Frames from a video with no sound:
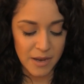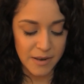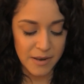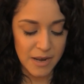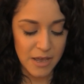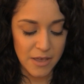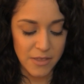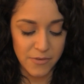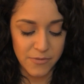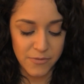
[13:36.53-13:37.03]

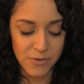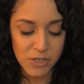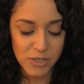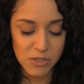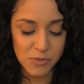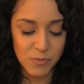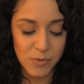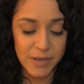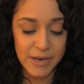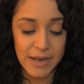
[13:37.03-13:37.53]
Now the
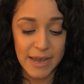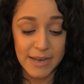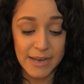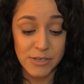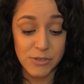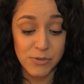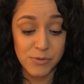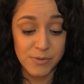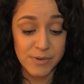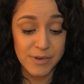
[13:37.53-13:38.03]
first one, I
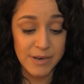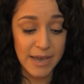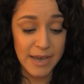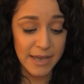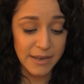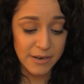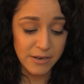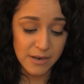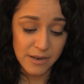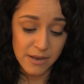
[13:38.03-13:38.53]
do
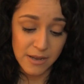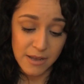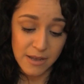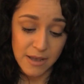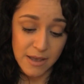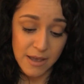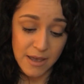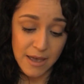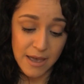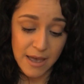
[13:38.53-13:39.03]
not
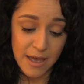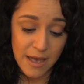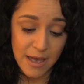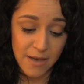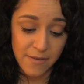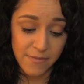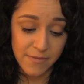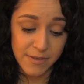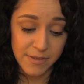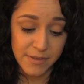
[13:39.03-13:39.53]

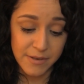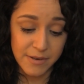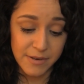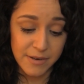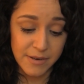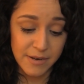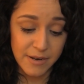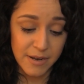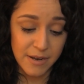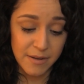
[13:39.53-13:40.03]
have the
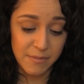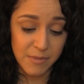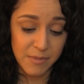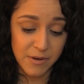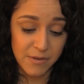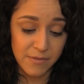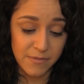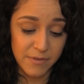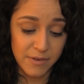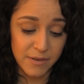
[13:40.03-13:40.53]
name
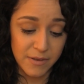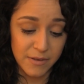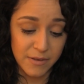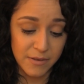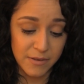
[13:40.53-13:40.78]
of it